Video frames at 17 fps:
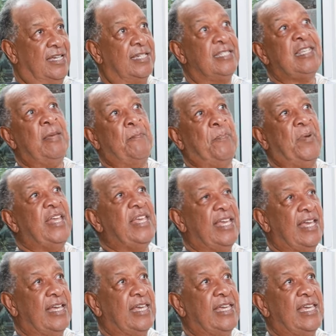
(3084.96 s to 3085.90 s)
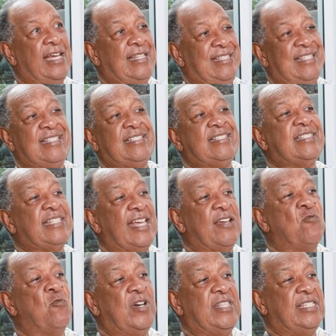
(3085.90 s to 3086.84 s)
in the play he
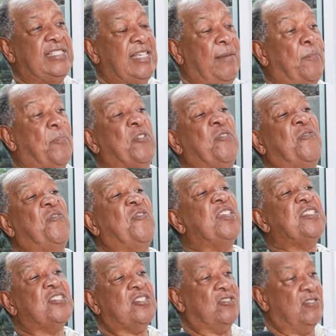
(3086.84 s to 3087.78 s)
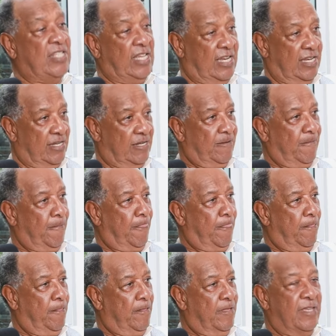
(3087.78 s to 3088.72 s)
understand what is the professional
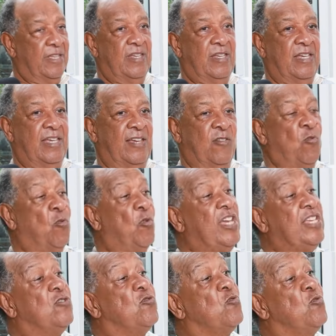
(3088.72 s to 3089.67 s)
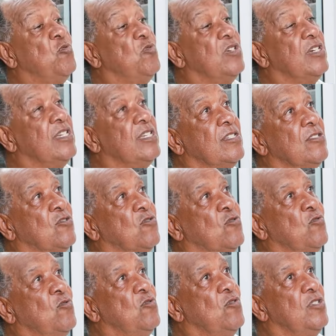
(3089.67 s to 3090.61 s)
mm. the way to
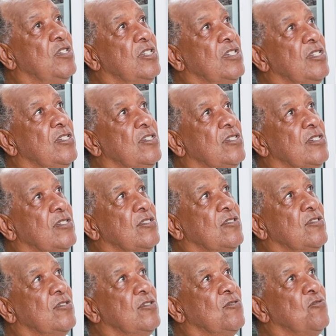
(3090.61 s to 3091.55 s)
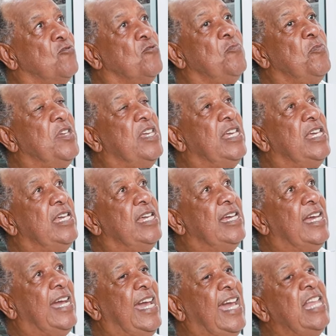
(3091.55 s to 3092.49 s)
to to
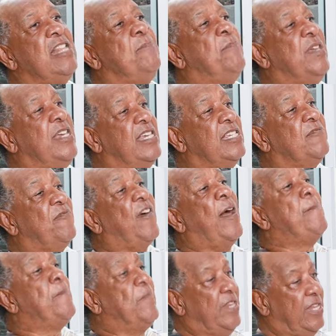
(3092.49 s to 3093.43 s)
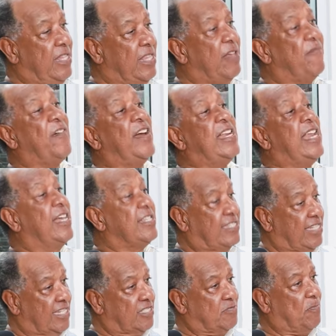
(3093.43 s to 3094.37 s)
be helping his family in the
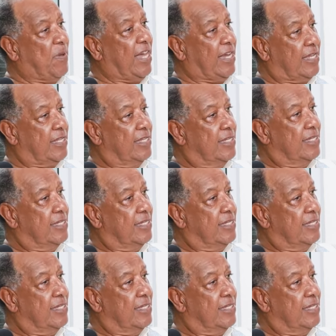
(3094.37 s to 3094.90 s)
finance aspect.